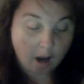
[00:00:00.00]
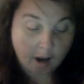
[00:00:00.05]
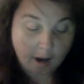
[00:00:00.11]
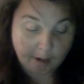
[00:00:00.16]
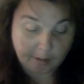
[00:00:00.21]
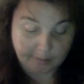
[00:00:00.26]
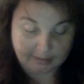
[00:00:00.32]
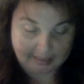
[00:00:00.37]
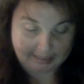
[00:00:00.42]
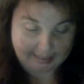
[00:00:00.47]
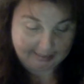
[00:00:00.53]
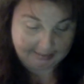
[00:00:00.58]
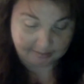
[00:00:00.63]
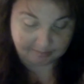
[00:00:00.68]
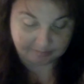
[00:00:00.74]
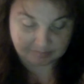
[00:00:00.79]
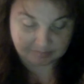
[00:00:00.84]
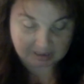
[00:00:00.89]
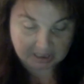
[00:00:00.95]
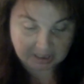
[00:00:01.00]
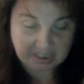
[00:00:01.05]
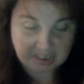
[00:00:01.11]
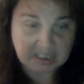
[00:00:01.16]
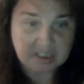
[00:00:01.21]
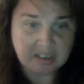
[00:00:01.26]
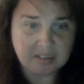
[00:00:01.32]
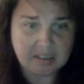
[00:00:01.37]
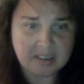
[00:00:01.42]
Okay, I
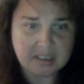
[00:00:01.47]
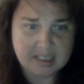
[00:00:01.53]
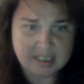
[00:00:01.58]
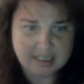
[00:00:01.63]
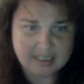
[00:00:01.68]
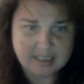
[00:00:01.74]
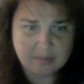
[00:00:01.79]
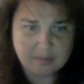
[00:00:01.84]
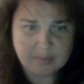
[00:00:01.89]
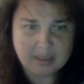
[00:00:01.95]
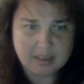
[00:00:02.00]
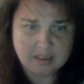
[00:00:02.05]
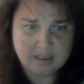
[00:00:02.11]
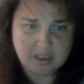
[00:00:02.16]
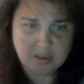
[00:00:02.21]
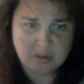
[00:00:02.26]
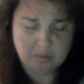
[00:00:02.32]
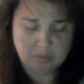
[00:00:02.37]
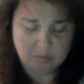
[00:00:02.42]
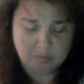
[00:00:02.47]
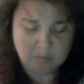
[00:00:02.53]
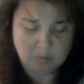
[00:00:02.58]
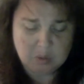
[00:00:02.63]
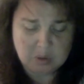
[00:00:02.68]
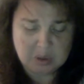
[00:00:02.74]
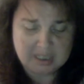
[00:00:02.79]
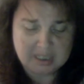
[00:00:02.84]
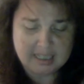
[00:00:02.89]
think I'm going to need something to
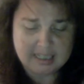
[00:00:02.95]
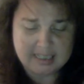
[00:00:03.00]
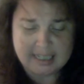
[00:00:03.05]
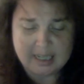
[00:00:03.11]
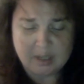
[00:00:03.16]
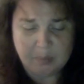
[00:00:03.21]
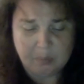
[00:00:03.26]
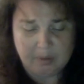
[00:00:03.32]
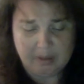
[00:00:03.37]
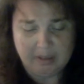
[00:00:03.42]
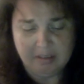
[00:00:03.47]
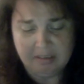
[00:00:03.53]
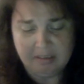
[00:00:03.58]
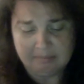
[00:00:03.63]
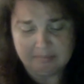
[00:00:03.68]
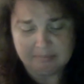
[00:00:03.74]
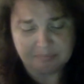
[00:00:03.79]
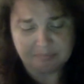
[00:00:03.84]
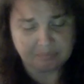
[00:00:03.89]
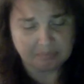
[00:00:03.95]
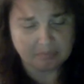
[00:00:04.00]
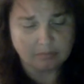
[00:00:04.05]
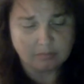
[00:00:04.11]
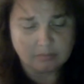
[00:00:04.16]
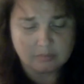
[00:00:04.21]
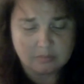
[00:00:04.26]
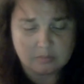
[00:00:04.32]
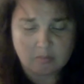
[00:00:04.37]
wash that down with.
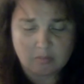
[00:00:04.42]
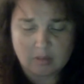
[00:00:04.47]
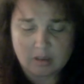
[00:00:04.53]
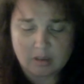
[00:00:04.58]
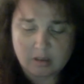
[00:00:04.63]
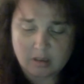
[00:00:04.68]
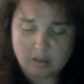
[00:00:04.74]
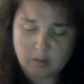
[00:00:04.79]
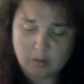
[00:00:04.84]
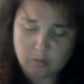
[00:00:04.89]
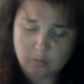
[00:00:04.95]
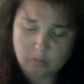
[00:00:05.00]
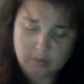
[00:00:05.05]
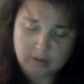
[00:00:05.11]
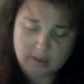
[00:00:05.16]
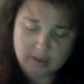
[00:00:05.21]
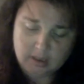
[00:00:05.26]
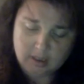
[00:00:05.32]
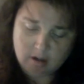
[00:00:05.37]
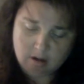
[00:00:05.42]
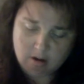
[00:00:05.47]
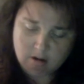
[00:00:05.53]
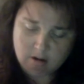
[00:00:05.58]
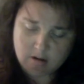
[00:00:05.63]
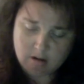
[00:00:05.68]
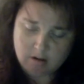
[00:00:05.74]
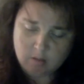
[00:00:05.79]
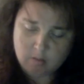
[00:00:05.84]
So we
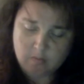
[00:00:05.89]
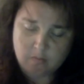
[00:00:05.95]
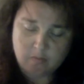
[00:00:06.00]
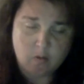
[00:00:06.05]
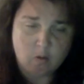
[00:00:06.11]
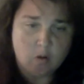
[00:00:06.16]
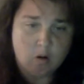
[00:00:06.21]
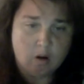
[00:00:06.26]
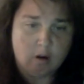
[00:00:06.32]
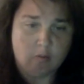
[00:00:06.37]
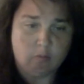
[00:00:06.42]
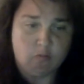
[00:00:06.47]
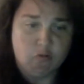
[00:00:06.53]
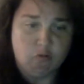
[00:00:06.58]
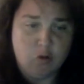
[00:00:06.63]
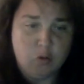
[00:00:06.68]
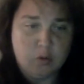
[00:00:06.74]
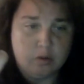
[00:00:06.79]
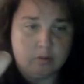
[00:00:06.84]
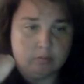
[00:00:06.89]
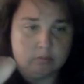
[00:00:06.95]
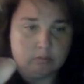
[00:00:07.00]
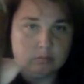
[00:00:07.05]
are going for a root